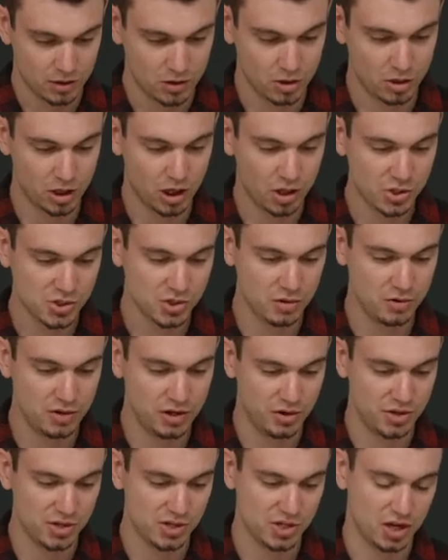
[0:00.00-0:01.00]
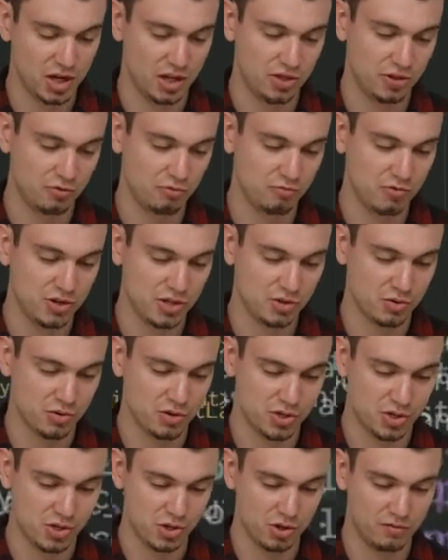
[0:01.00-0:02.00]
You'll also notice on the
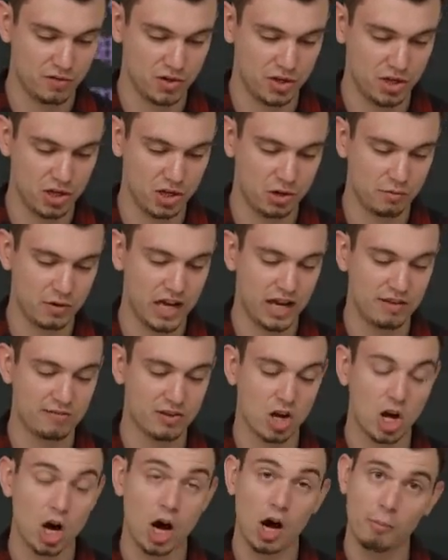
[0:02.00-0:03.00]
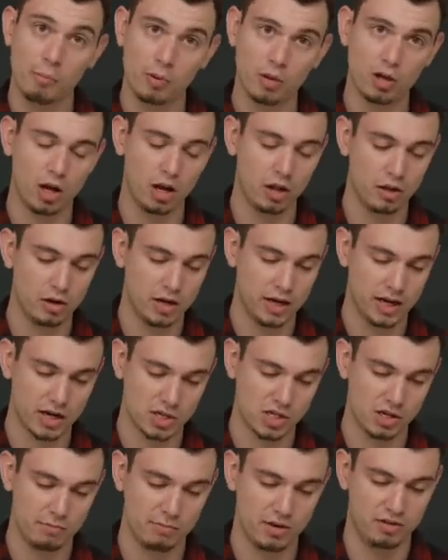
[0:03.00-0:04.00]
resources over here, we have a couple other
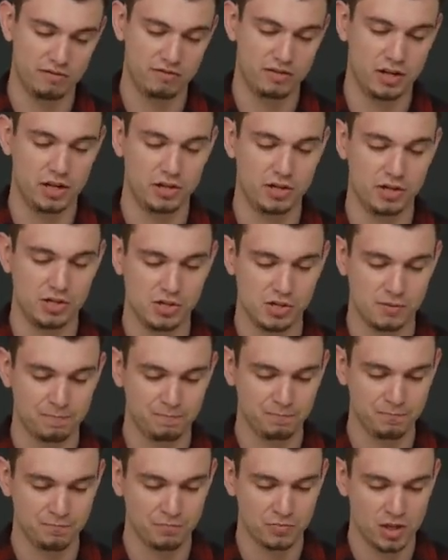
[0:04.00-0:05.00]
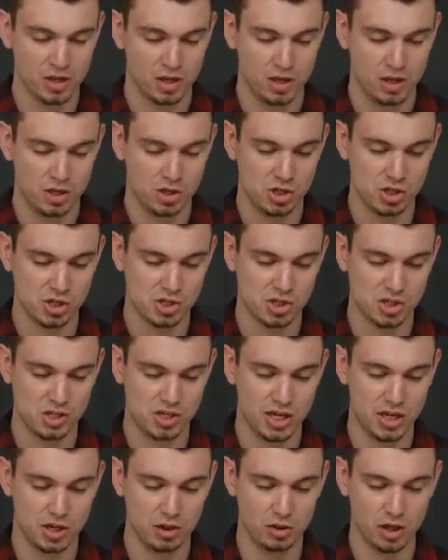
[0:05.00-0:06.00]
XML files. Just to
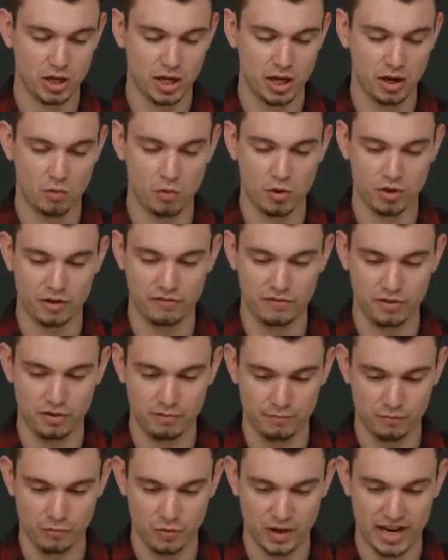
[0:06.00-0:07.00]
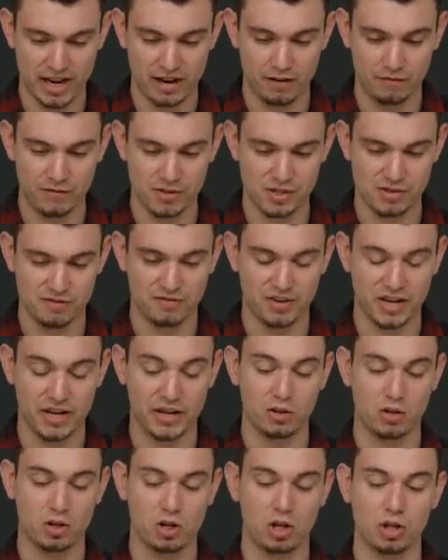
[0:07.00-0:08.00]
take a look at one of them, we have this
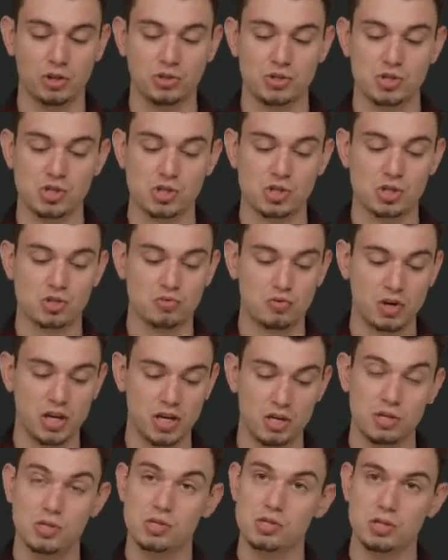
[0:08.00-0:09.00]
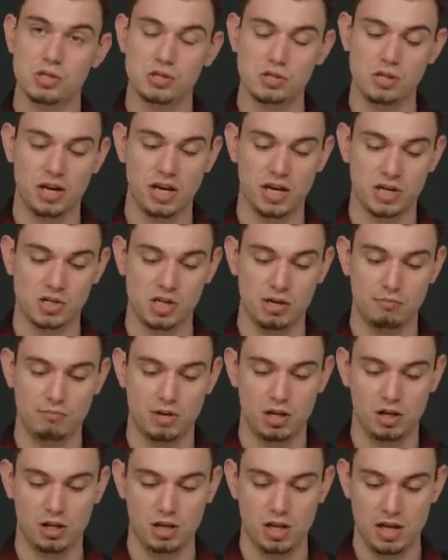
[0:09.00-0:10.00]
file called
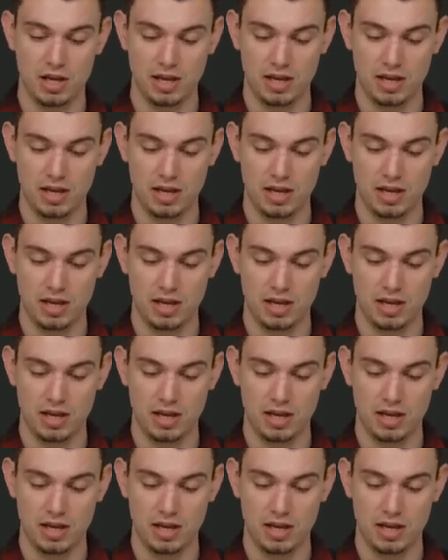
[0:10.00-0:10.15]
strings.xml.